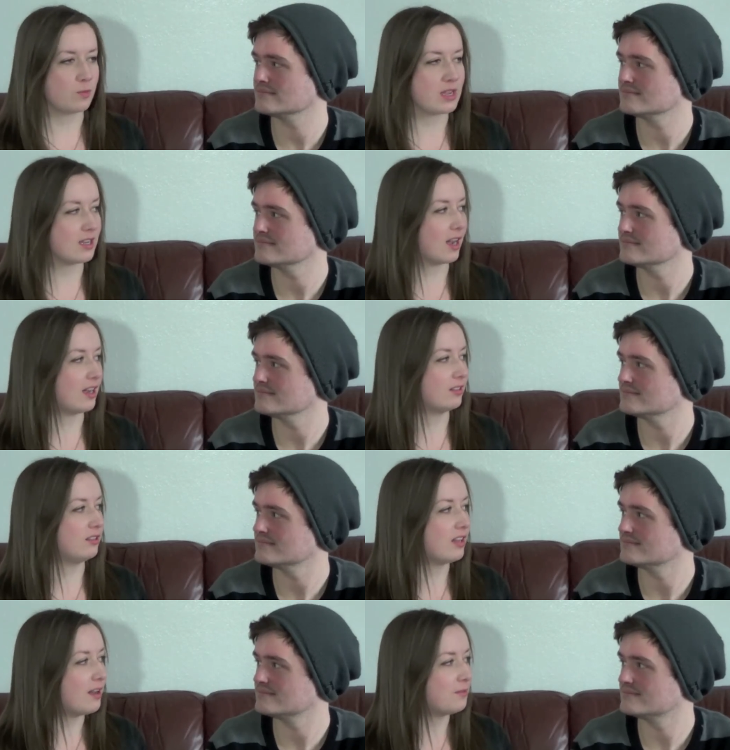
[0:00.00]
Speaker 1: week. I
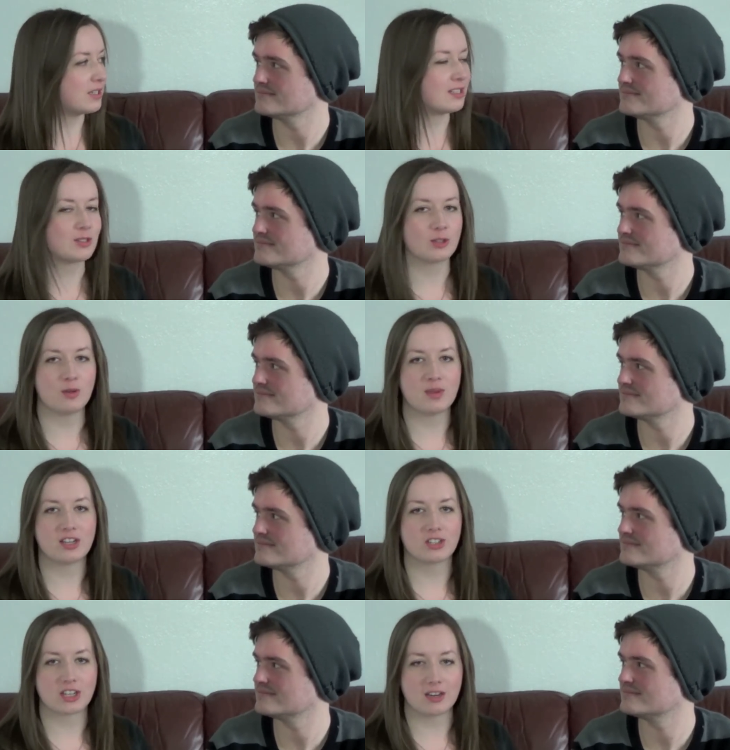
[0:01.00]
loved it so
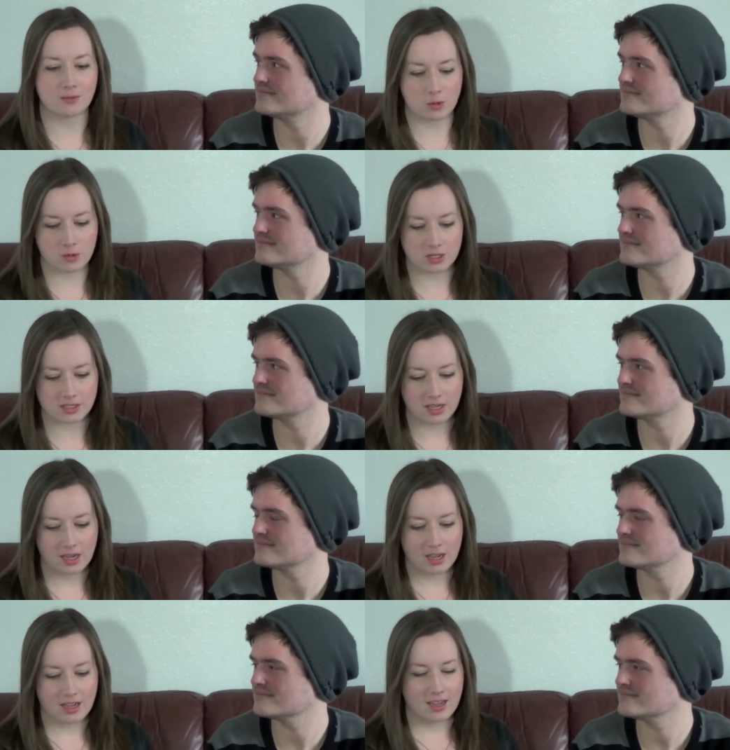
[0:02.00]
much, and of
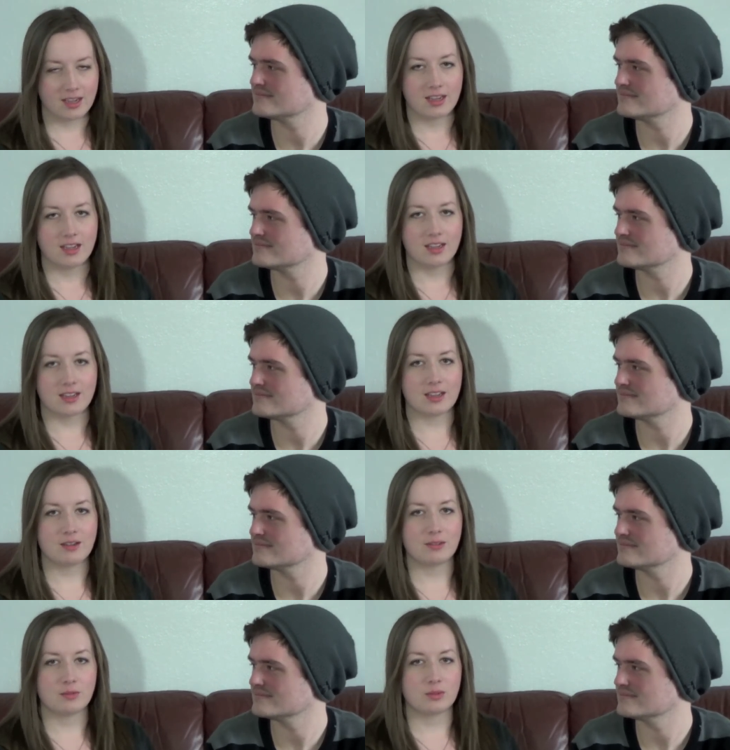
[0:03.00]
course,
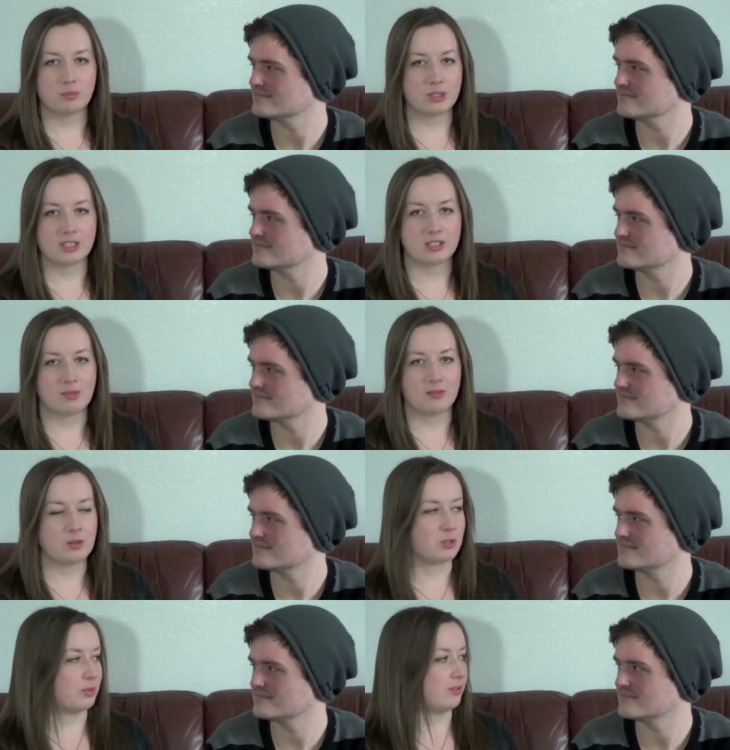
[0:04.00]
it predicted my
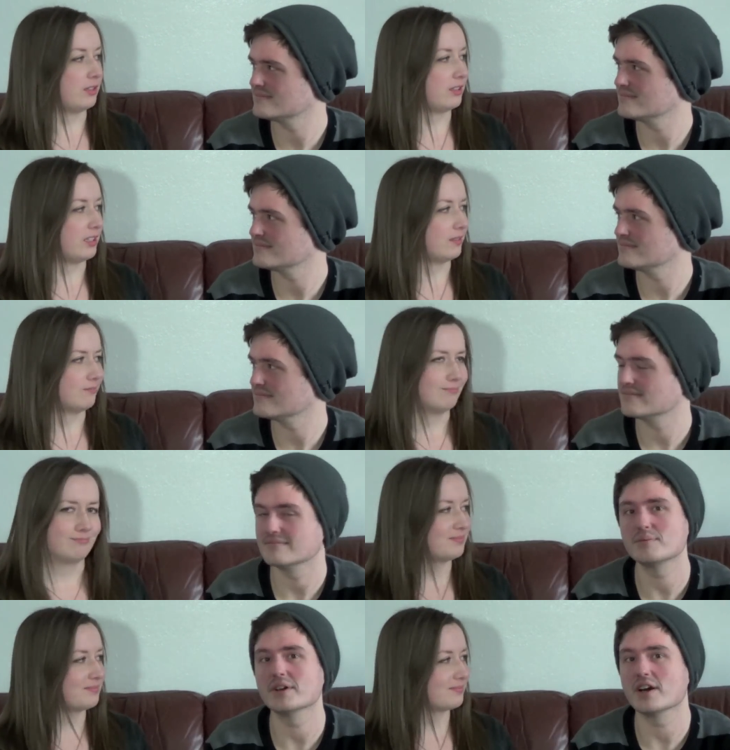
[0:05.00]
future perfectly.
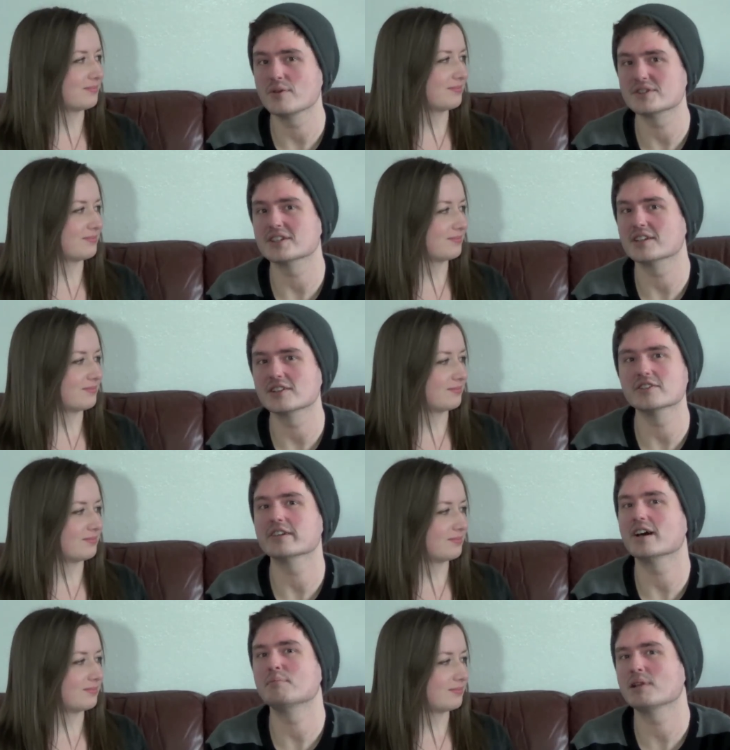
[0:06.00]
Speaker 2: When I was in
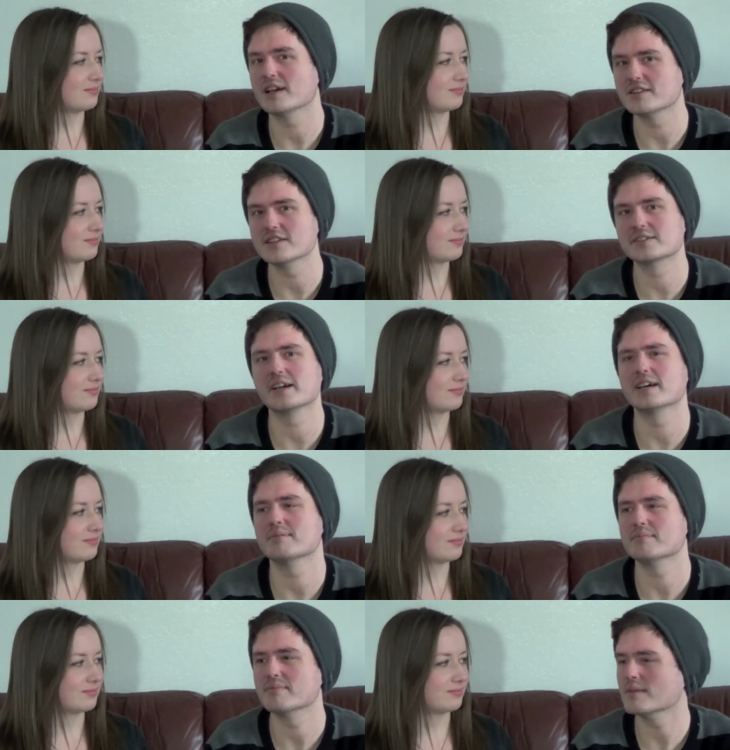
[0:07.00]
England, I played this
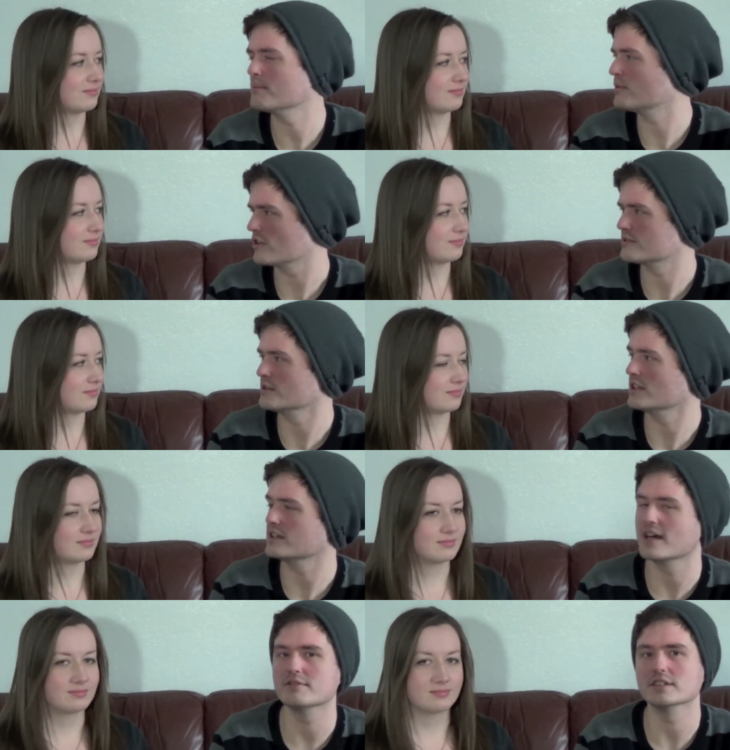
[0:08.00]
game
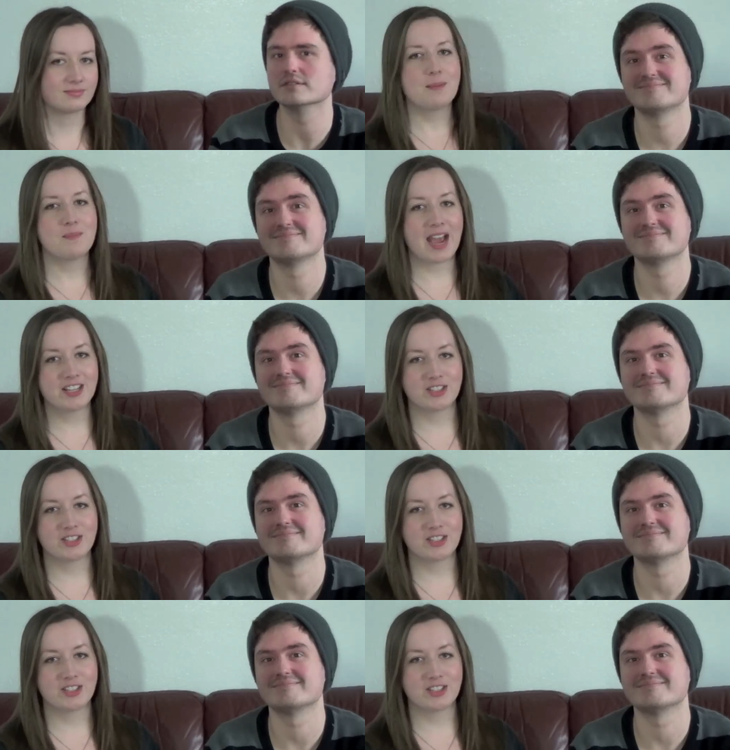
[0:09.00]
approximately never.
Speaker 1: MASH